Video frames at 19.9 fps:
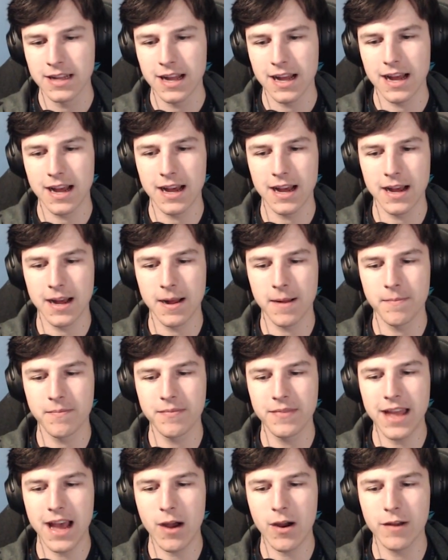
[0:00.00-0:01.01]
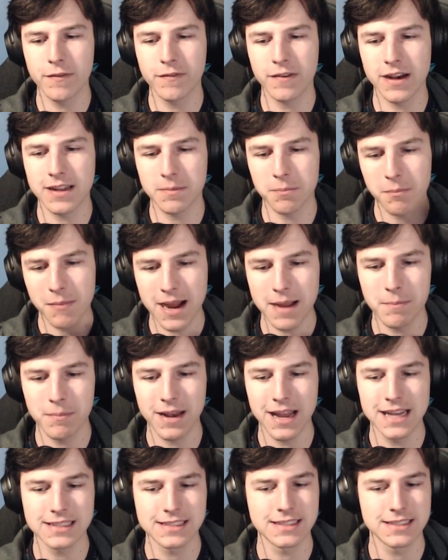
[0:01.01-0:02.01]
Now I thought Mind
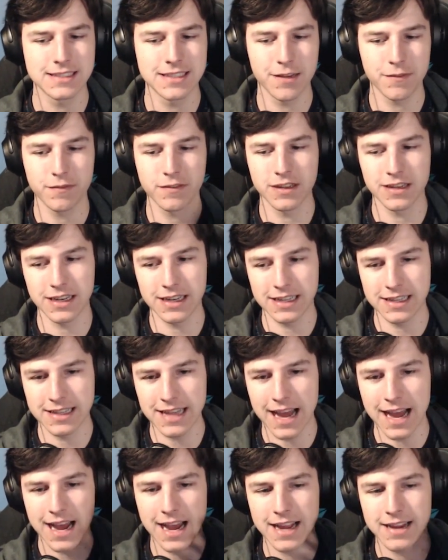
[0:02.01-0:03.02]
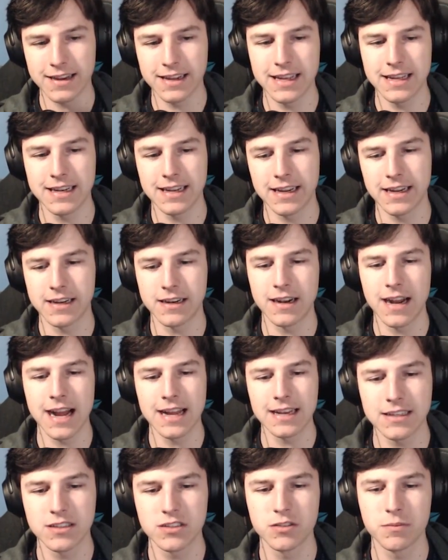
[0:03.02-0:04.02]
Blast is definitely the higher hit here.
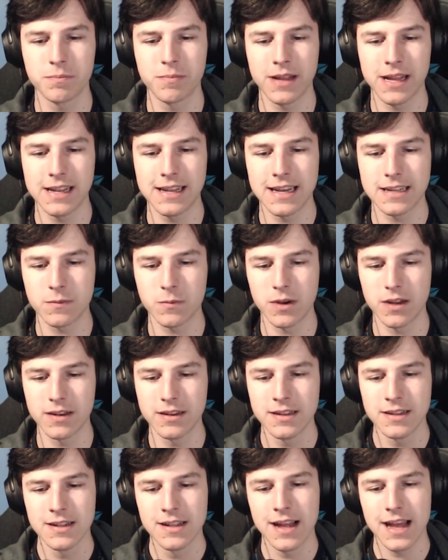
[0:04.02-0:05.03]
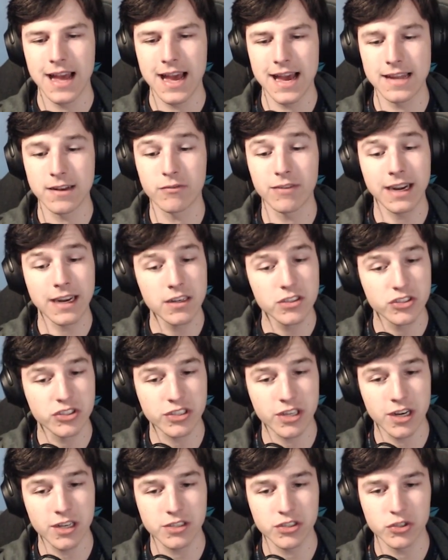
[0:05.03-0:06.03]
I to play that one. And Reckless
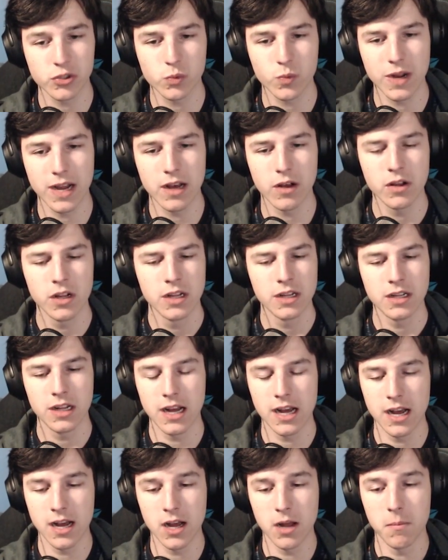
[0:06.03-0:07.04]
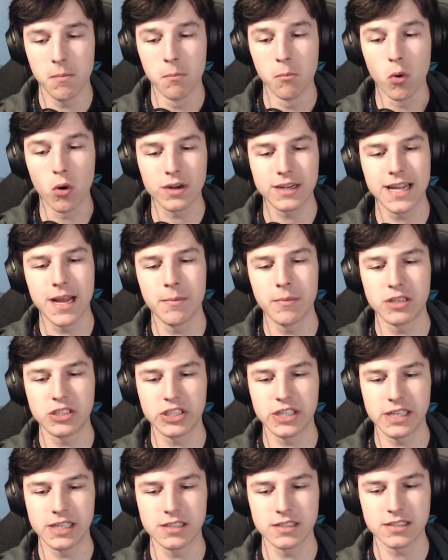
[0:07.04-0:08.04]
Charge as well. More damage
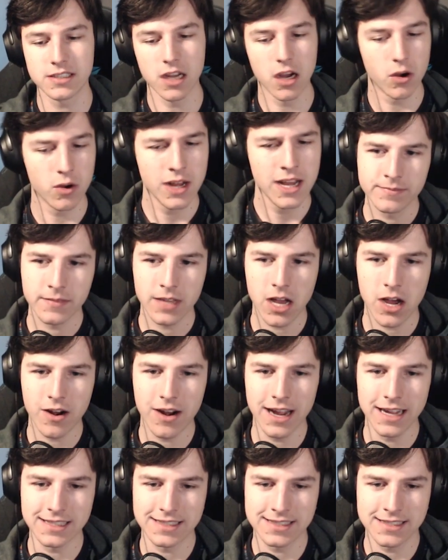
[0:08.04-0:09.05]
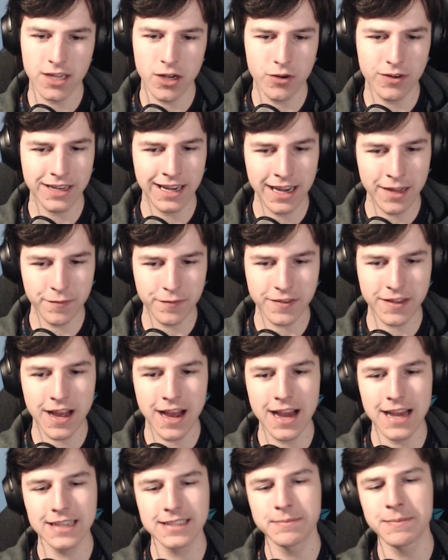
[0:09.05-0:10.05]
here. So, alright. So the left
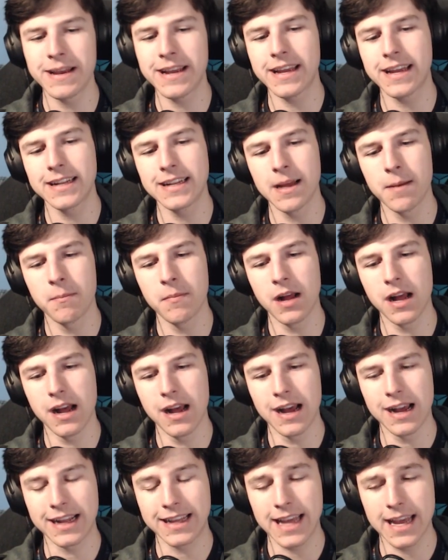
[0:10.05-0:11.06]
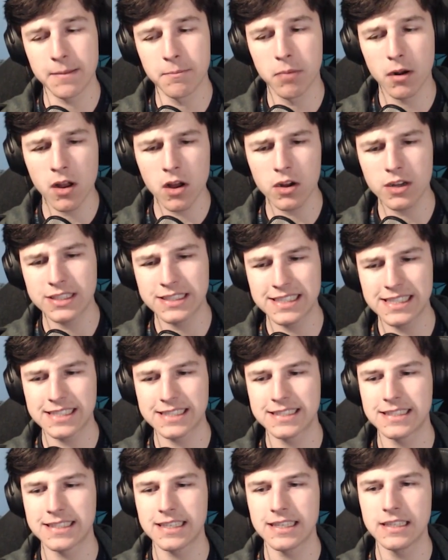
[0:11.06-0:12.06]
guy is making them gain block
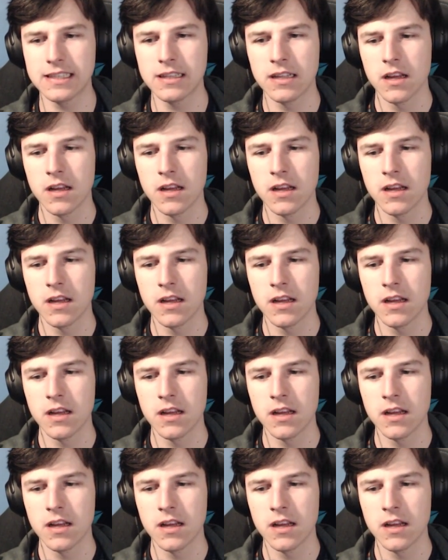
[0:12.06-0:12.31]
16.